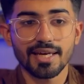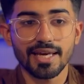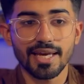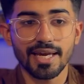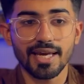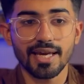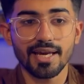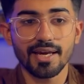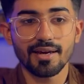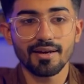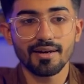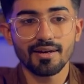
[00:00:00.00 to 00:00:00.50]

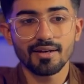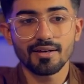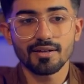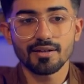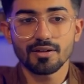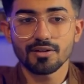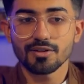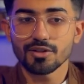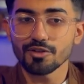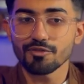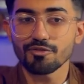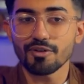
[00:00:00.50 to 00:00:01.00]
hey,
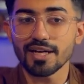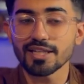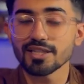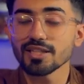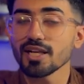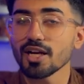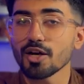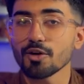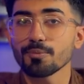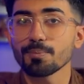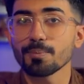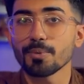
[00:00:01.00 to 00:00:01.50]
the final
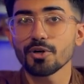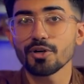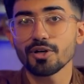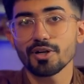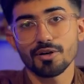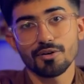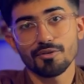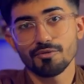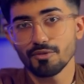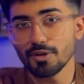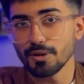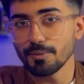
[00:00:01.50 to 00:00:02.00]
output
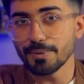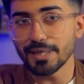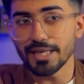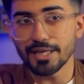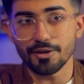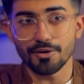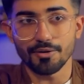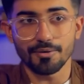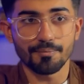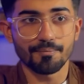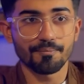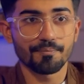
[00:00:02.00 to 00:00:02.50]
will be
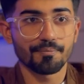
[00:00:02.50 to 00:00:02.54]
here.